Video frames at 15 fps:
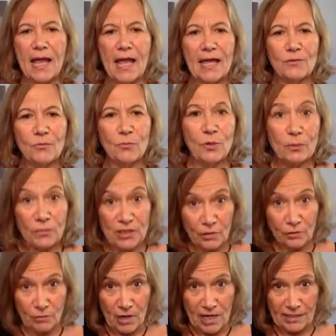And when we
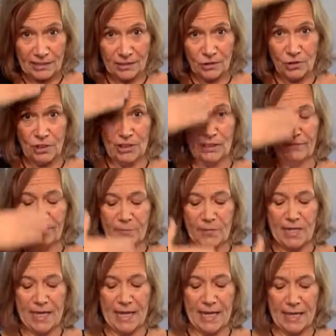draw in Qi from
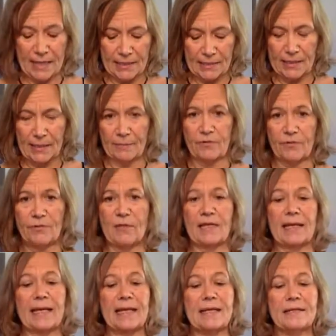the head and up through the
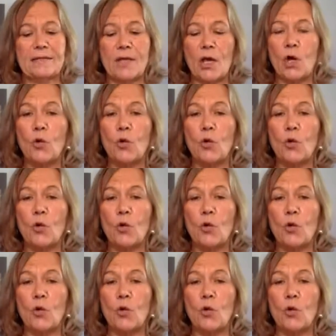legs,